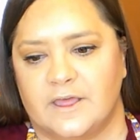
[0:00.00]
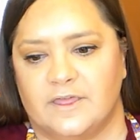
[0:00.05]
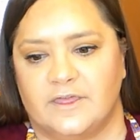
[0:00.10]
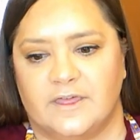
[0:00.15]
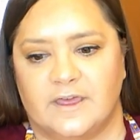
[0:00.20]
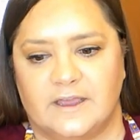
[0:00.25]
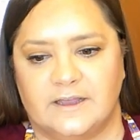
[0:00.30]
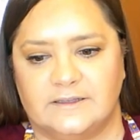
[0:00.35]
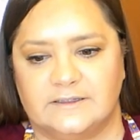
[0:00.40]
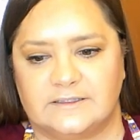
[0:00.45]

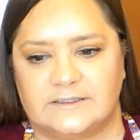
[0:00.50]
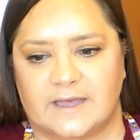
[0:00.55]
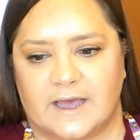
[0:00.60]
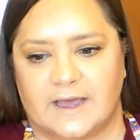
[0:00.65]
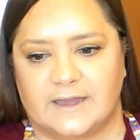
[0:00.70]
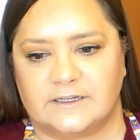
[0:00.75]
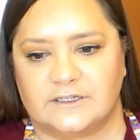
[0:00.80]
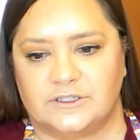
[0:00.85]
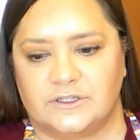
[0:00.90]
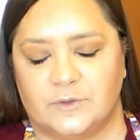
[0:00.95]
things
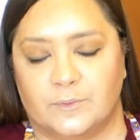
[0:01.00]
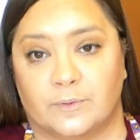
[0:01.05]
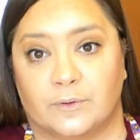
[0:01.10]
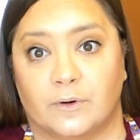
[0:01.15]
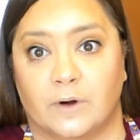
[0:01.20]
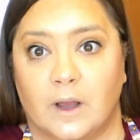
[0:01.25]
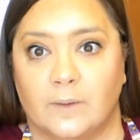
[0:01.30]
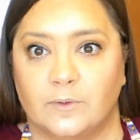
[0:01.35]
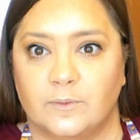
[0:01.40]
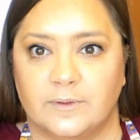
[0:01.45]
that you
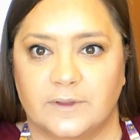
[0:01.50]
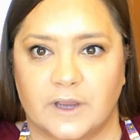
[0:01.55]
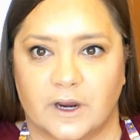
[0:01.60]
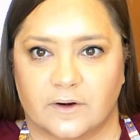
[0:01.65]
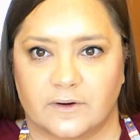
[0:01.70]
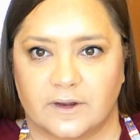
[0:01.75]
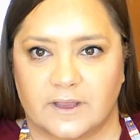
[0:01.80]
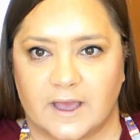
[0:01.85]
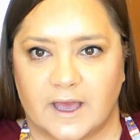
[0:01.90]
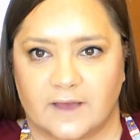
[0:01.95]
probably
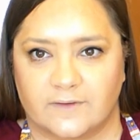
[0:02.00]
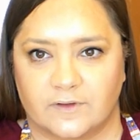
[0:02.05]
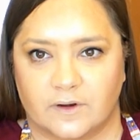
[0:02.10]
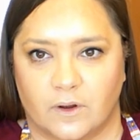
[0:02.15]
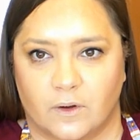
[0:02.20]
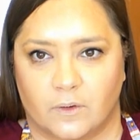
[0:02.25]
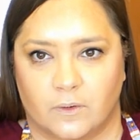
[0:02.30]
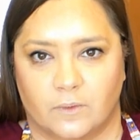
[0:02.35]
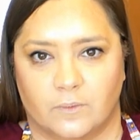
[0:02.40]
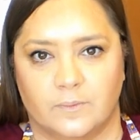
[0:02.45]
already have at
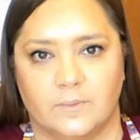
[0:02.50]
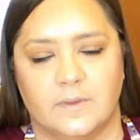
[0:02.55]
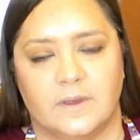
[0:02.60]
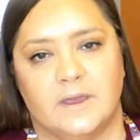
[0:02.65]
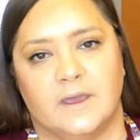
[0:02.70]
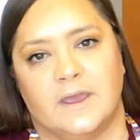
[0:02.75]
home,